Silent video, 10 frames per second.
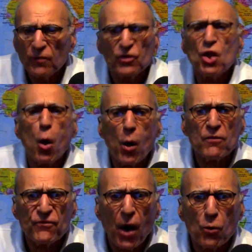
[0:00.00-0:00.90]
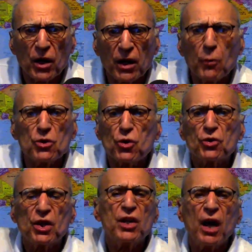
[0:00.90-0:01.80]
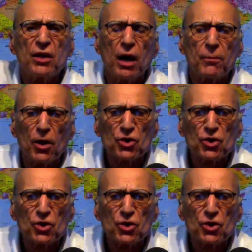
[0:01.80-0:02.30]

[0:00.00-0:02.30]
No one voted. It was just a